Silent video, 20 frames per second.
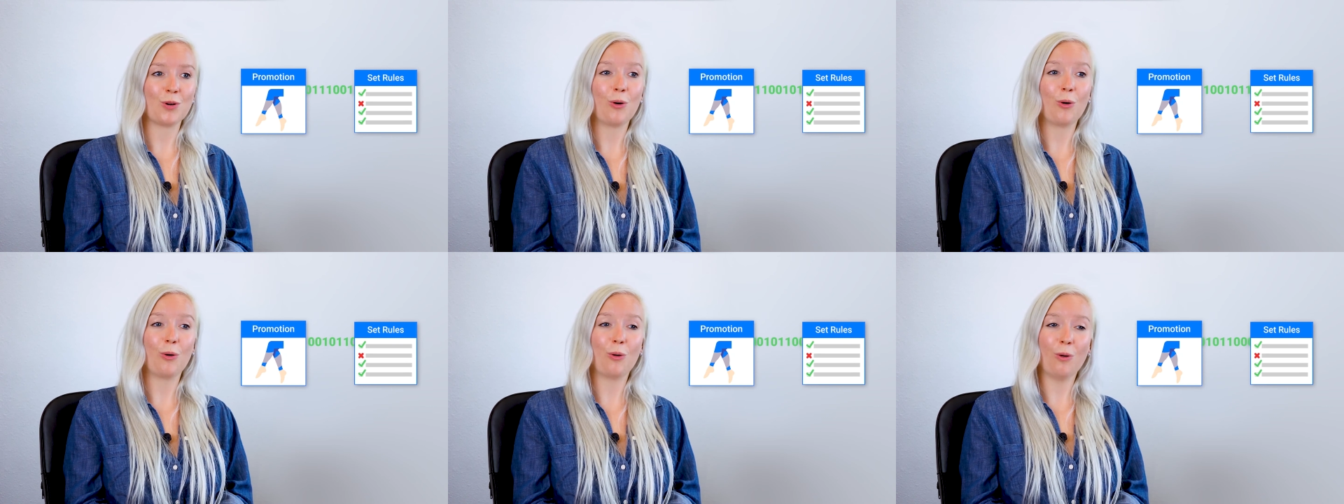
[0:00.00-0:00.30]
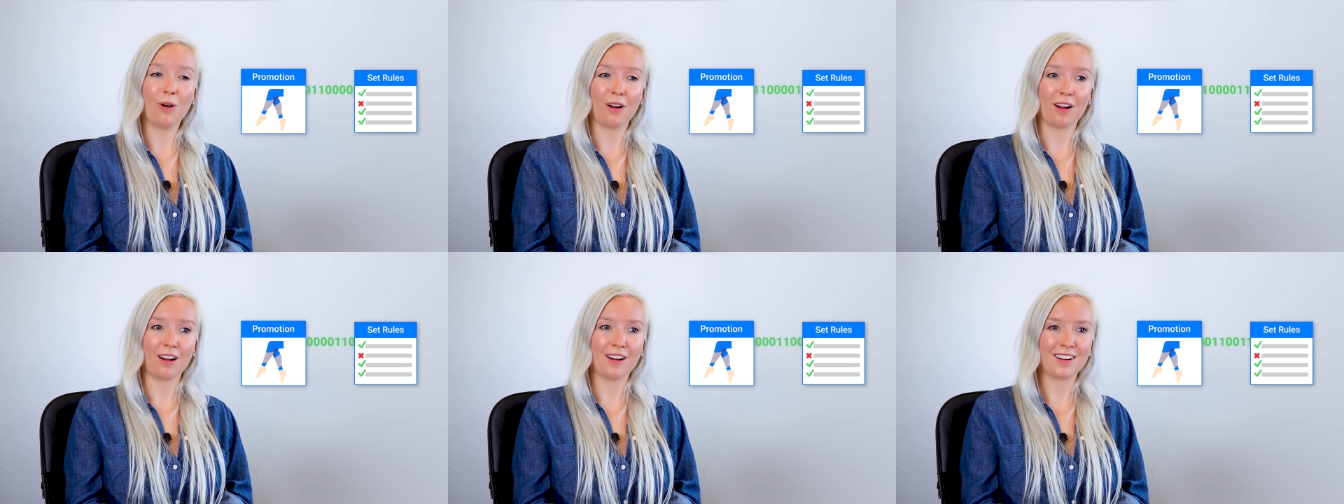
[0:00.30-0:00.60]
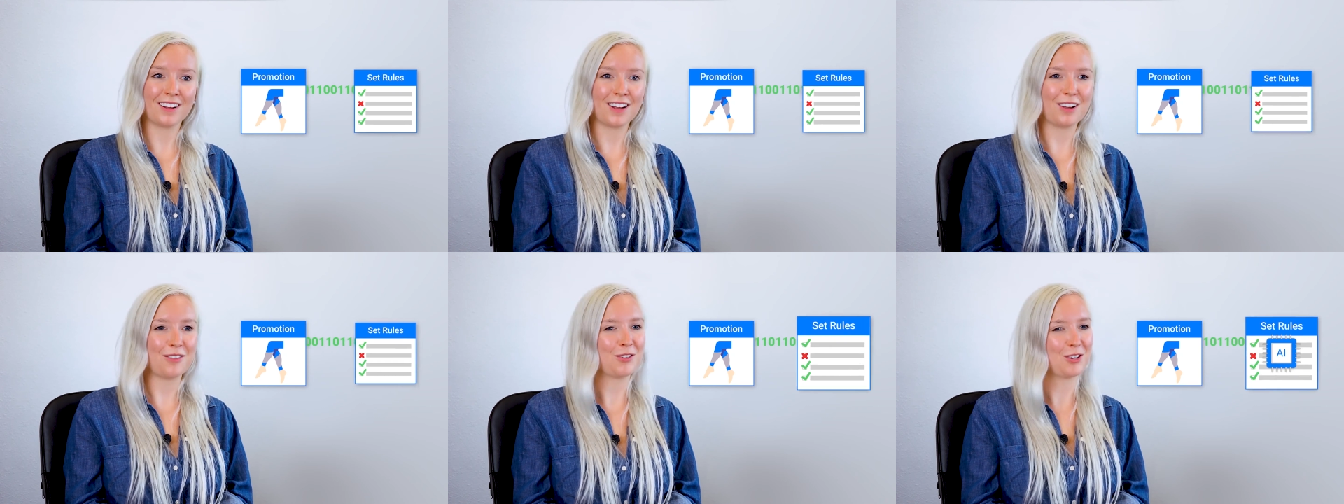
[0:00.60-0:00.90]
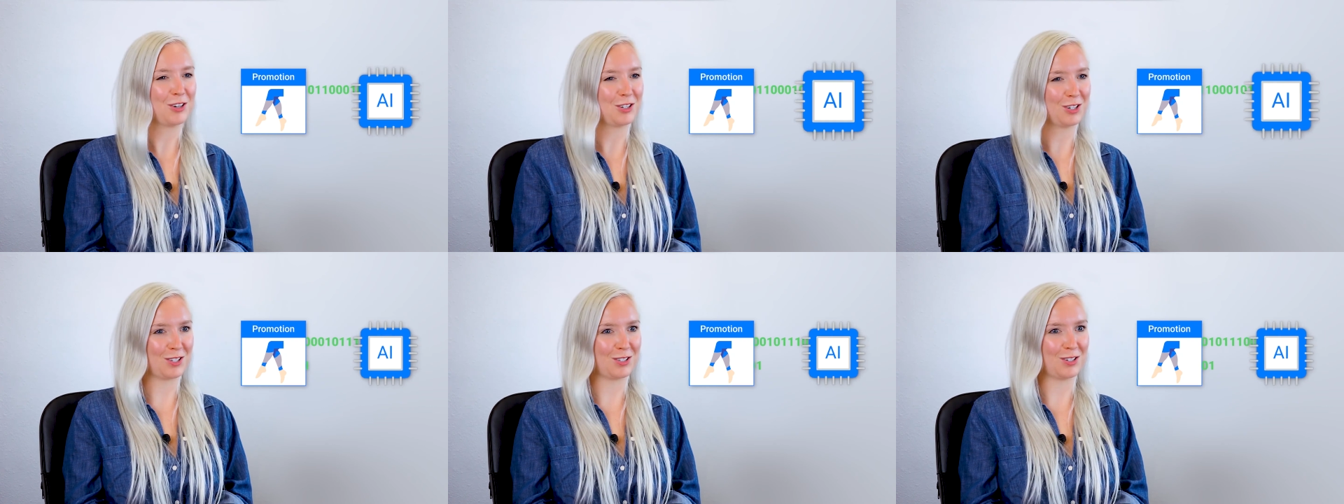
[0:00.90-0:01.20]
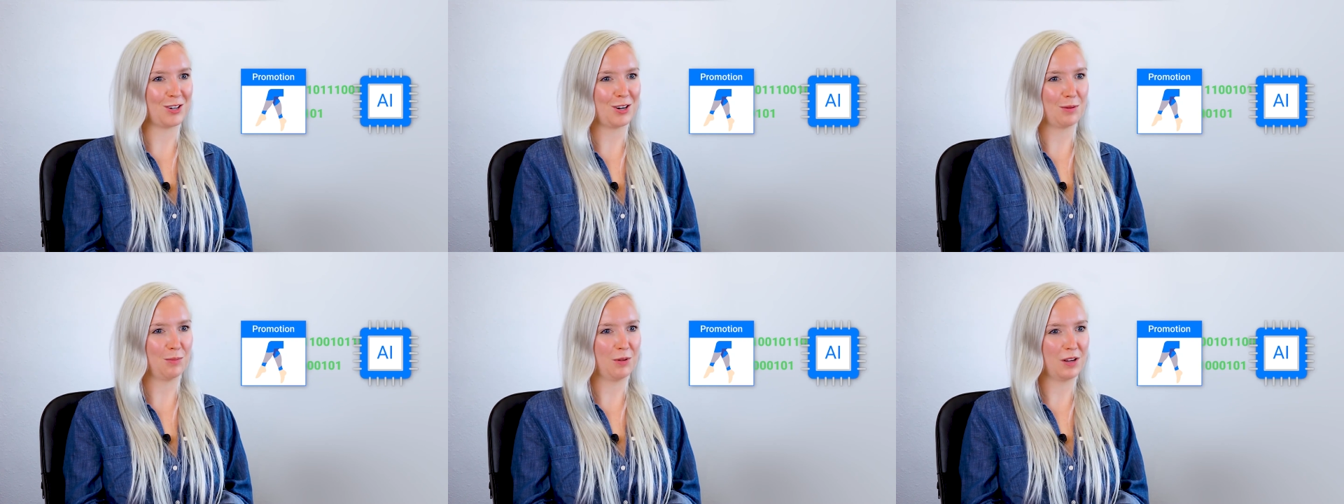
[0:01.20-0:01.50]
or if you're a
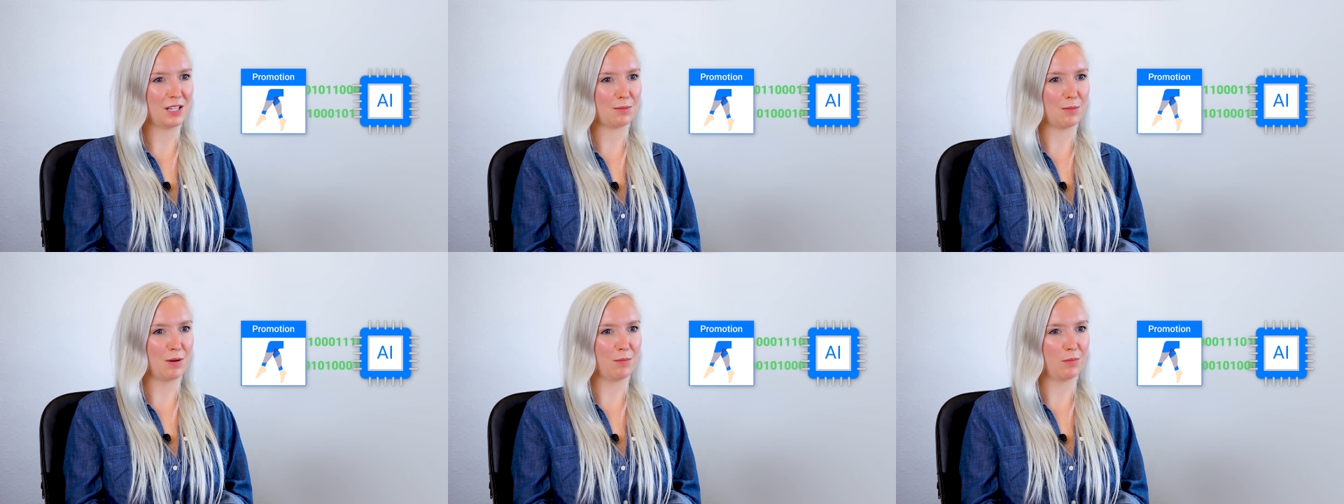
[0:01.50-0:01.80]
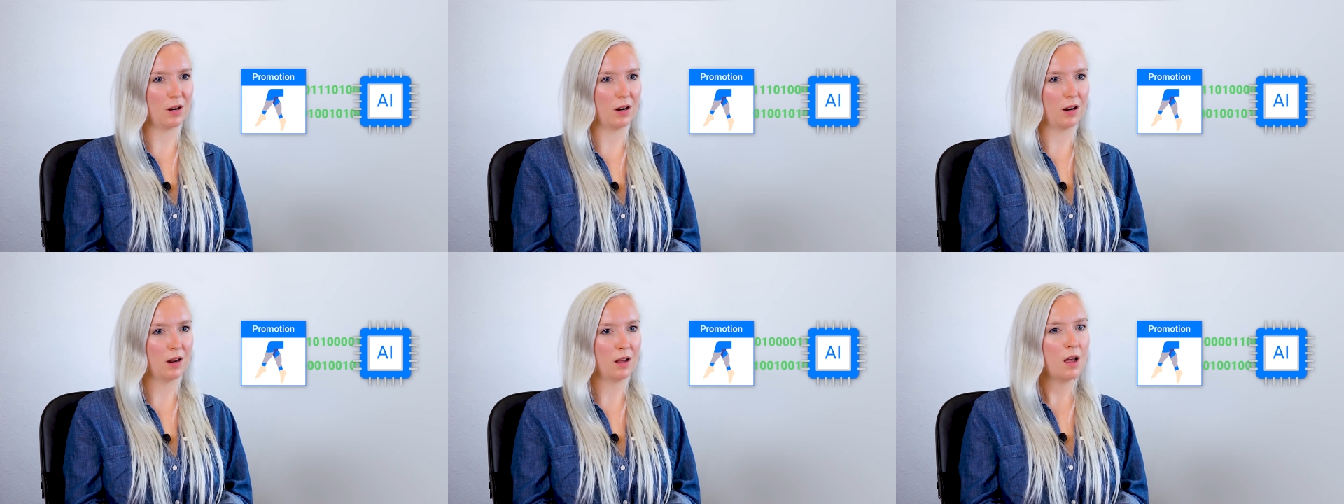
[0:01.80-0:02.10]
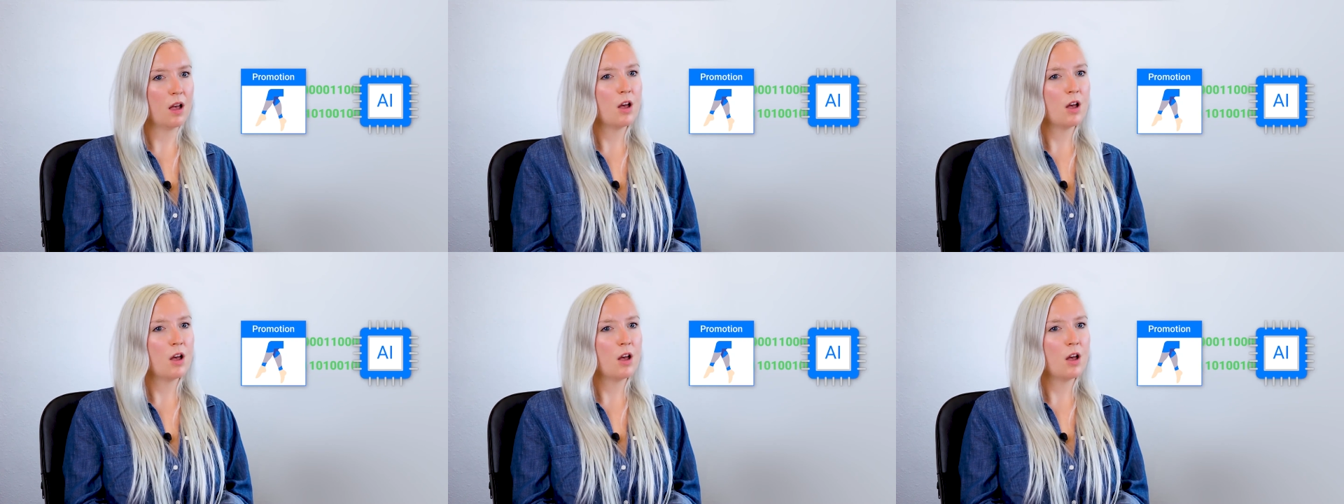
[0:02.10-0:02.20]
Justuno Plus member,